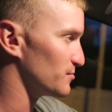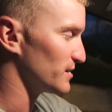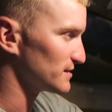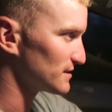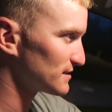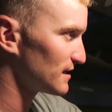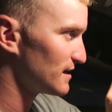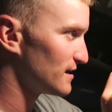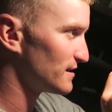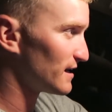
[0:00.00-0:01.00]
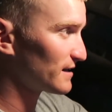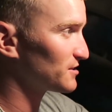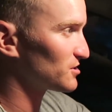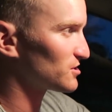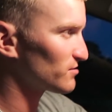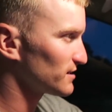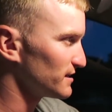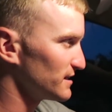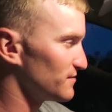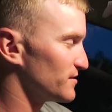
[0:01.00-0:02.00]
basis. Then I can just
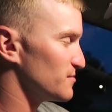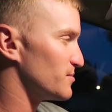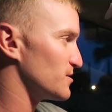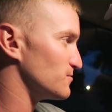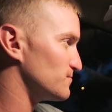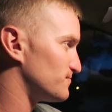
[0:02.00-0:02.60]
strictly leave in the boat.